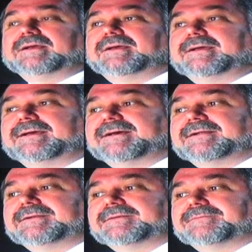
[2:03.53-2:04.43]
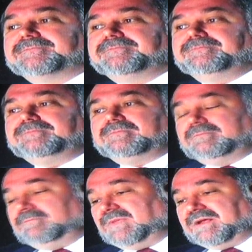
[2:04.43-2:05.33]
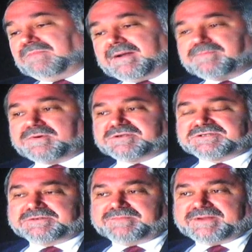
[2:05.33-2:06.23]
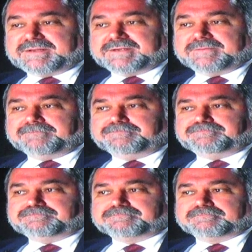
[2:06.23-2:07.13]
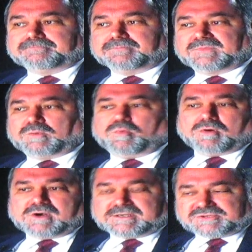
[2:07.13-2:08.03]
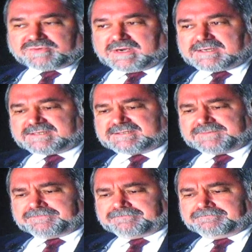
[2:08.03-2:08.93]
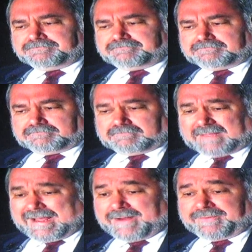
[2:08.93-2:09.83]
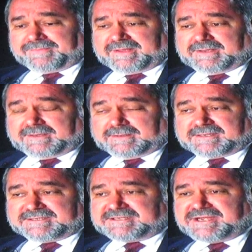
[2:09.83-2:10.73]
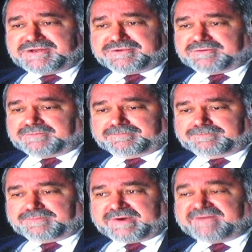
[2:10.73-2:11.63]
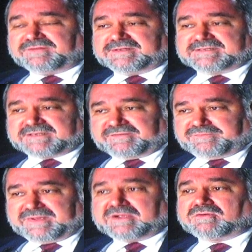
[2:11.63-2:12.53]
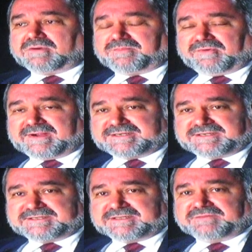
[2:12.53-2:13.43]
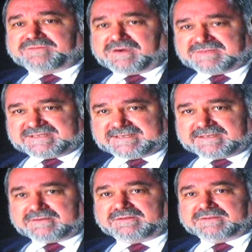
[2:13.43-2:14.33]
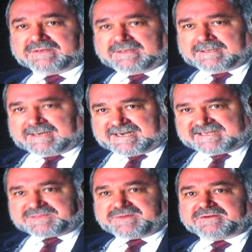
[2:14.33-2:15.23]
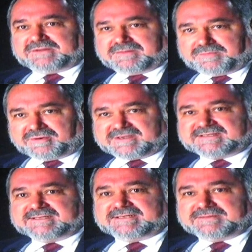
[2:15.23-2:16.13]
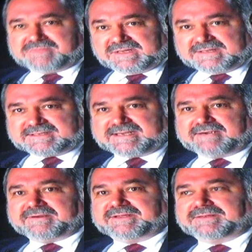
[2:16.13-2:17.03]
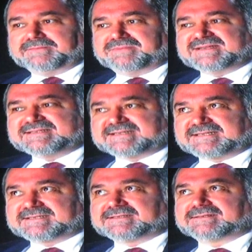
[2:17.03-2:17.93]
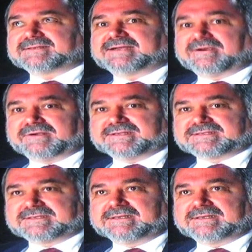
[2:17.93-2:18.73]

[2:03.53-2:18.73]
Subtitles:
And in my personal opinion, the war on drugs and the continued prevalence of big corporations in the pharmaceutical and hospital and prison and military business areas